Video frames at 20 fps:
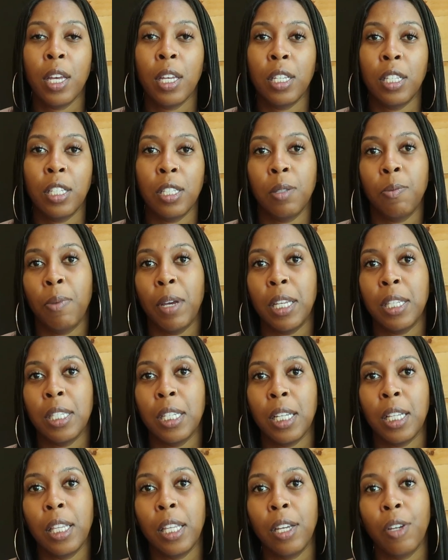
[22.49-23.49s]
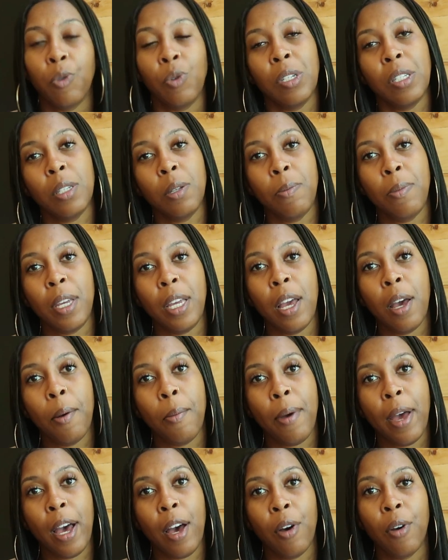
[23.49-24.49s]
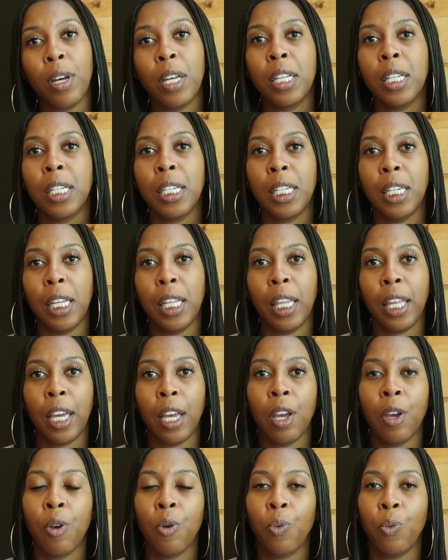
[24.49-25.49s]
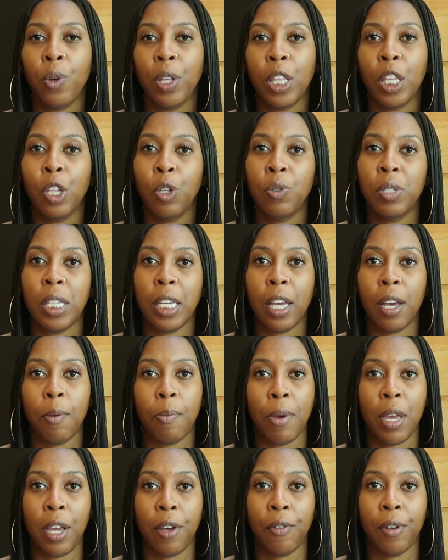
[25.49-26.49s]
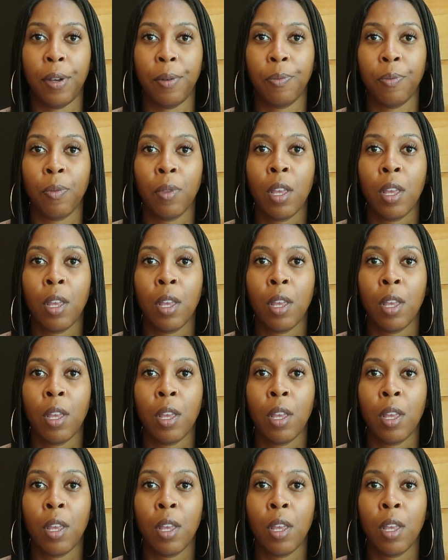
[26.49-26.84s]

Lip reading: it's basically going to be about dealing with losing a parent.